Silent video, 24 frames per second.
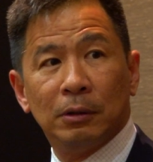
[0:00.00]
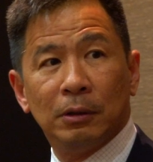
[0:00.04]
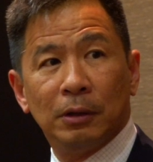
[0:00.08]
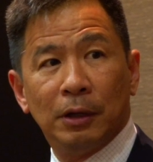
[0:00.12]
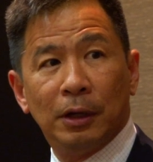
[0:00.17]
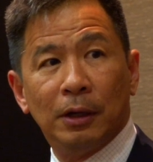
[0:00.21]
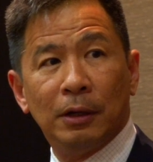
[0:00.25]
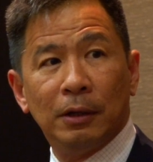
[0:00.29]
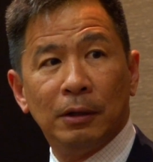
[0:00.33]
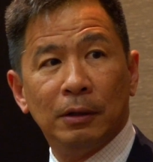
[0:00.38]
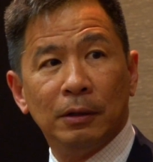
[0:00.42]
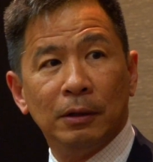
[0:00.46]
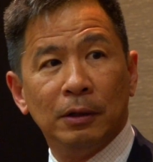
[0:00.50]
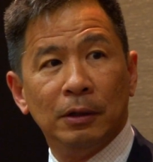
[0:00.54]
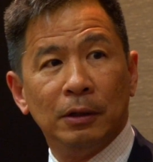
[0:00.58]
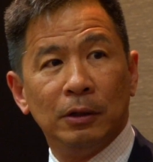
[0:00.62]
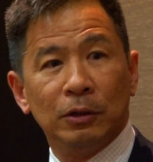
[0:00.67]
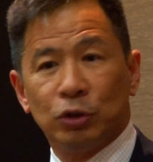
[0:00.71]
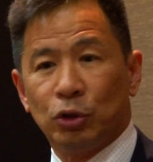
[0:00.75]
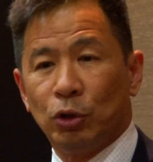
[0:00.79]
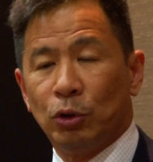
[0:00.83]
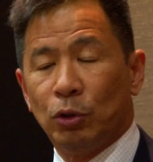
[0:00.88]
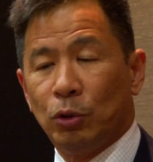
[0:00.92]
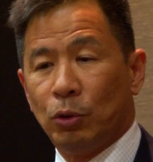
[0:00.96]
Yeah.
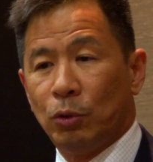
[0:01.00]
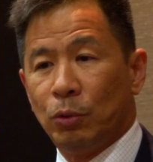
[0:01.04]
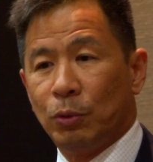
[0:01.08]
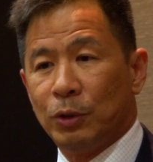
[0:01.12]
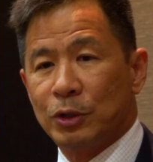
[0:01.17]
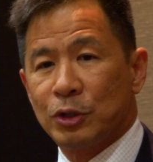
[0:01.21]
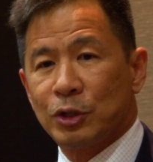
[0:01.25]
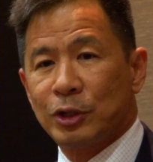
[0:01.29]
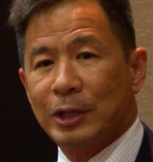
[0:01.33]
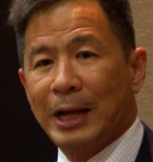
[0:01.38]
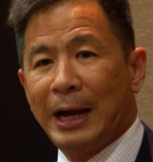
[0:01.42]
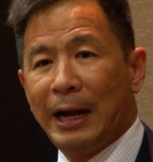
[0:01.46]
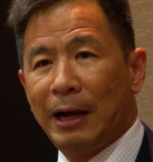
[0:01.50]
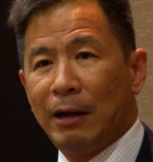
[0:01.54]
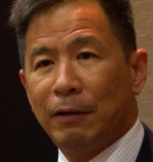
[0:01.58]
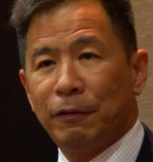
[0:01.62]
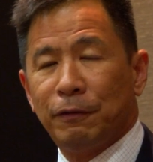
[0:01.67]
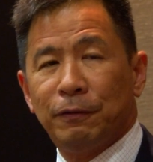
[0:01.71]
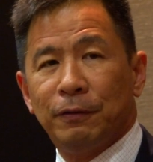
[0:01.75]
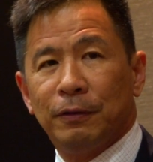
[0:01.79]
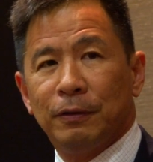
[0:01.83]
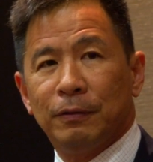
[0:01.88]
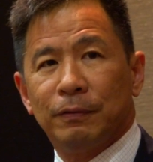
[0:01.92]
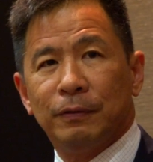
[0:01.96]
So with
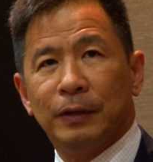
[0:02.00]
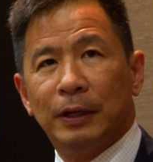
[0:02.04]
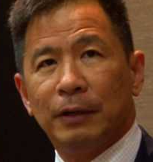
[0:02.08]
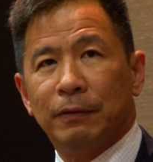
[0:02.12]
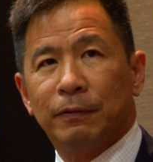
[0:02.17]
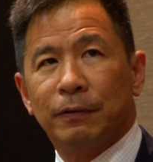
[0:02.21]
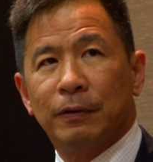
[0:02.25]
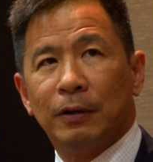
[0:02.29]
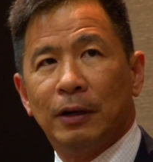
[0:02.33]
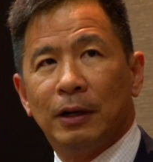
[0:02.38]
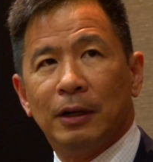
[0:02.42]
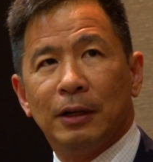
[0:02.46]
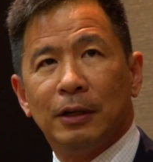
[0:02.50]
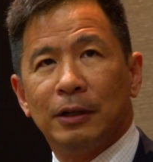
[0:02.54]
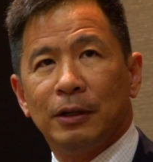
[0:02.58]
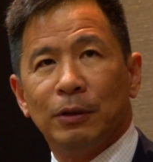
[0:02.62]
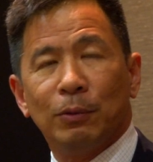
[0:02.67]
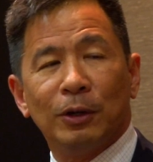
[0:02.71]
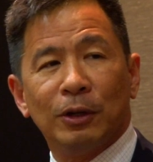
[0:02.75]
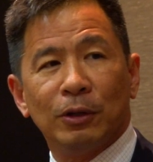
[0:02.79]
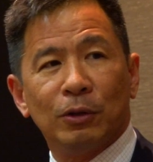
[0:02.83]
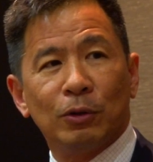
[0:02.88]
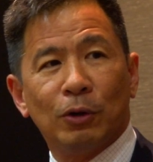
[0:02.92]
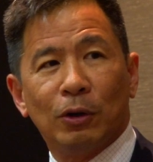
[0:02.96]
staff, if they
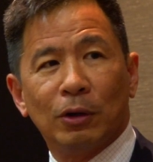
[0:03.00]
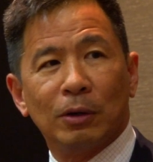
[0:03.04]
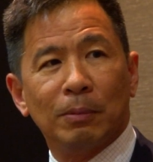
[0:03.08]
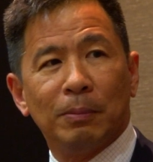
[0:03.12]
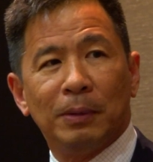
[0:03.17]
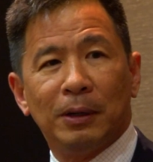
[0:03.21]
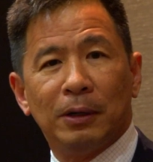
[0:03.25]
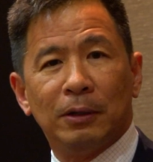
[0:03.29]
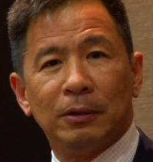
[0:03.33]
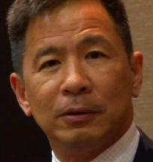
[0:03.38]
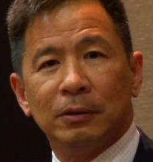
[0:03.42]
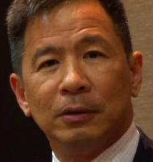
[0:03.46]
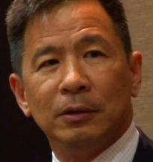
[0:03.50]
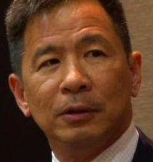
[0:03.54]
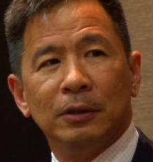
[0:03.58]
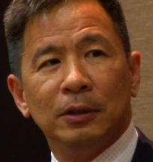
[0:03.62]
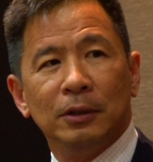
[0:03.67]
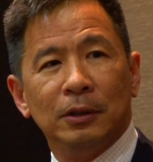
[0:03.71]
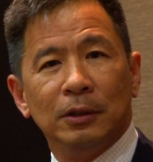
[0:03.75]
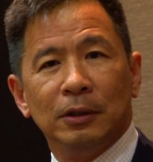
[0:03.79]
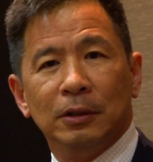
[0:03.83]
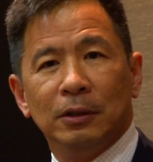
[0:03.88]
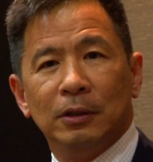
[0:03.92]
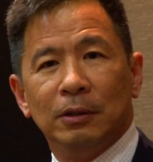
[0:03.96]
want to talk about
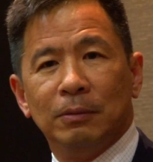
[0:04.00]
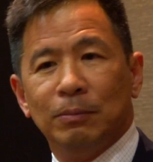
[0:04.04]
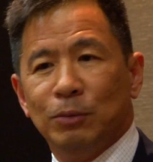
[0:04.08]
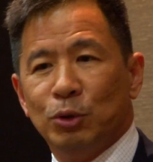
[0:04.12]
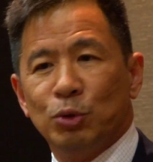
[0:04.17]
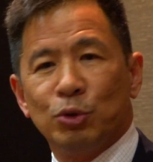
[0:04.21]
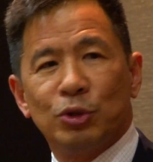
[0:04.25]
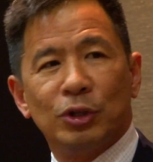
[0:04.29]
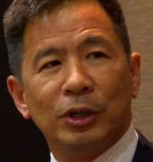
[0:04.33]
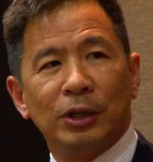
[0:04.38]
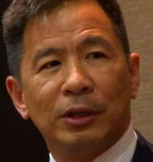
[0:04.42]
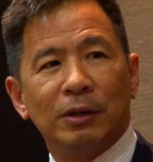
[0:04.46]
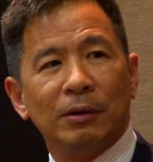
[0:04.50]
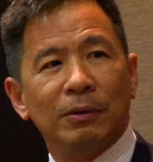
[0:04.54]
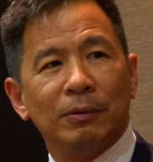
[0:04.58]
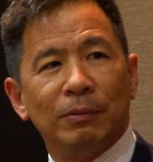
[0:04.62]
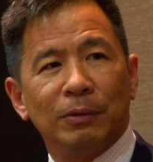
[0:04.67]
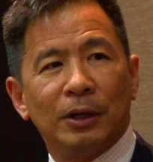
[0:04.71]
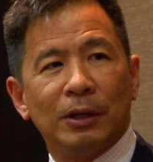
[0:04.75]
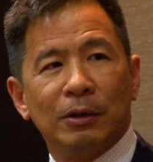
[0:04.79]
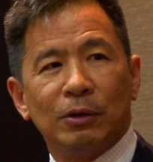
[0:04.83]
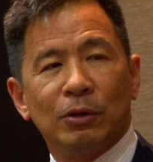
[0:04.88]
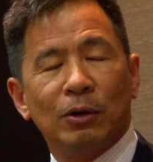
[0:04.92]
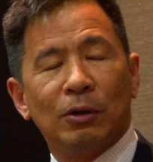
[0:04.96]
music,
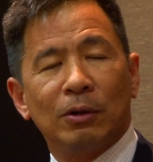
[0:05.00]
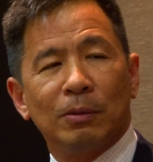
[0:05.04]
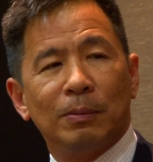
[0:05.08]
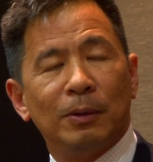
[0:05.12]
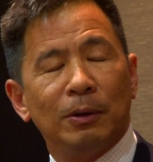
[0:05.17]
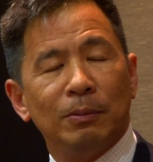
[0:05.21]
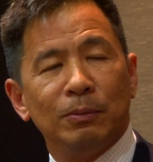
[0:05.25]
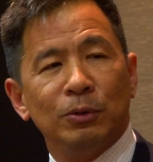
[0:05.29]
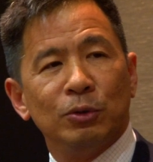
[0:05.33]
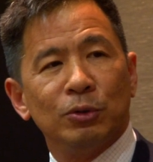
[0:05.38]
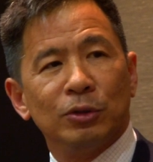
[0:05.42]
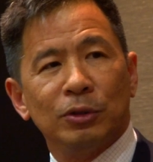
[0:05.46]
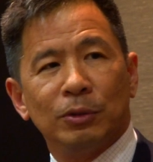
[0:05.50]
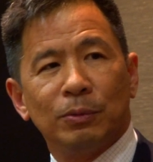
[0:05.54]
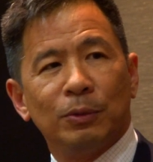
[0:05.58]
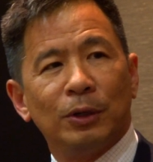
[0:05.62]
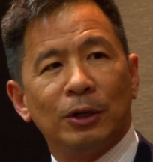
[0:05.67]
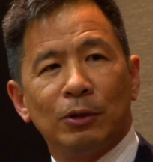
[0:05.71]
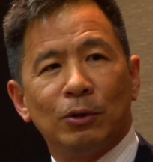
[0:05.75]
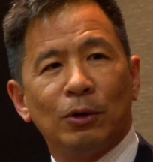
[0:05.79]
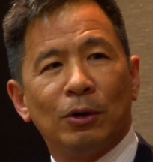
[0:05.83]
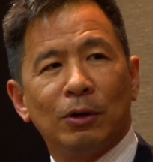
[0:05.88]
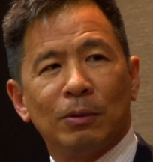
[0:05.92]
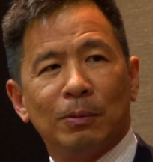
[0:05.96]
we can talk about music. We
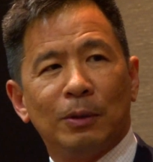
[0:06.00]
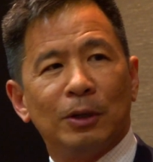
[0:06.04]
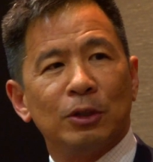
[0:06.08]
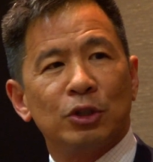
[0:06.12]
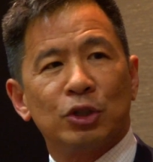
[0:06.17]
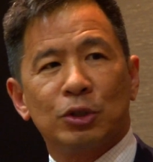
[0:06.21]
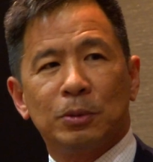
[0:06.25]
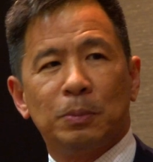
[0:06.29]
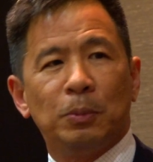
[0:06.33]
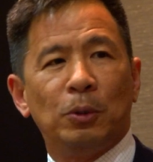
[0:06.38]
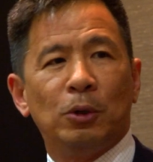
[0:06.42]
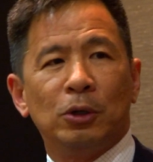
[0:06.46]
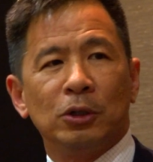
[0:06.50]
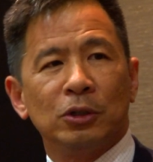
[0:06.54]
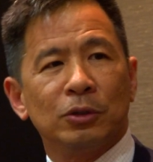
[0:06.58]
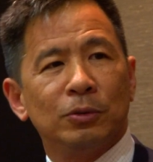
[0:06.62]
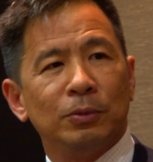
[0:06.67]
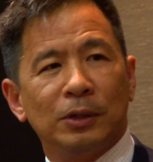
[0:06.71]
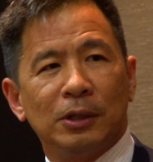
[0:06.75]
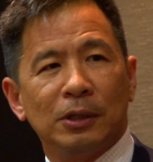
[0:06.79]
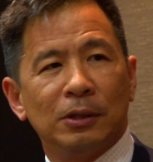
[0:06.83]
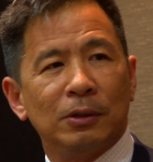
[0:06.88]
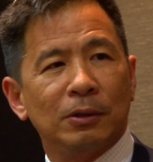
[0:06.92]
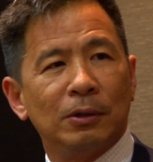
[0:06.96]
can talk about sports.
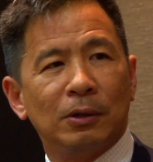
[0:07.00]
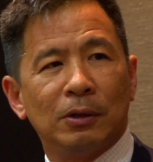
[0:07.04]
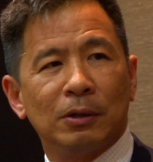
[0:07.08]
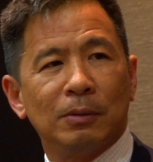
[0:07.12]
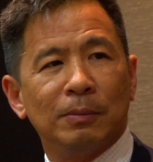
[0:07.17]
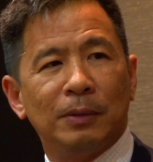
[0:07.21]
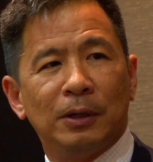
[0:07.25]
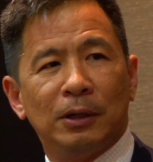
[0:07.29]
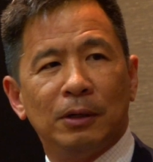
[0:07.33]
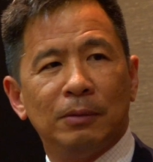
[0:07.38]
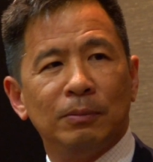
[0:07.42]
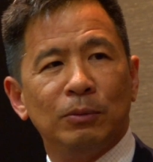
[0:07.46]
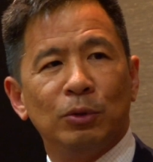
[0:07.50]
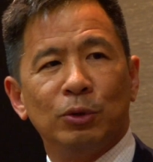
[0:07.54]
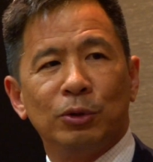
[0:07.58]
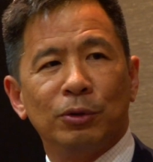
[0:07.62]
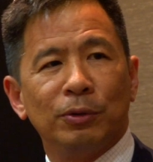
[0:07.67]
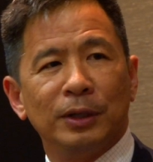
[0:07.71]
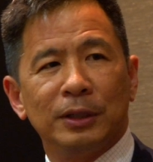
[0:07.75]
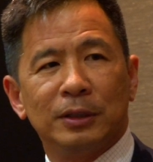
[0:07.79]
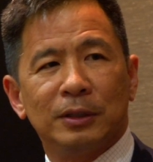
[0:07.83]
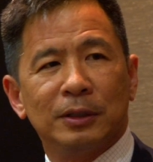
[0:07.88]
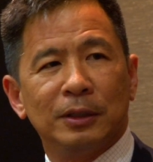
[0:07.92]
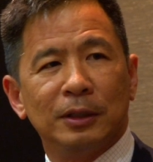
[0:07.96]
We can talk about motor
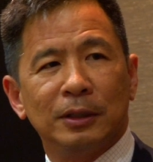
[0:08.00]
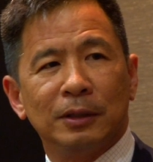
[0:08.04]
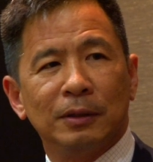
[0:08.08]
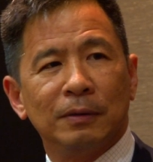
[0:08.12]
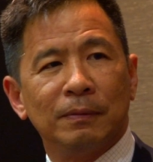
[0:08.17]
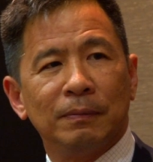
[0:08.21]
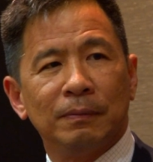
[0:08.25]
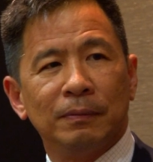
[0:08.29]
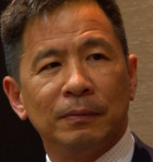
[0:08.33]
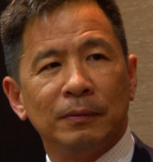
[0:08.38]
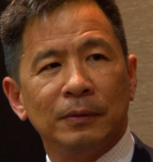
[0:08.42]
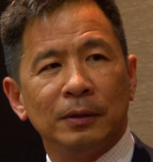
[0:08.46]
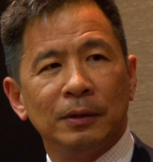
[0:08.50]
racing.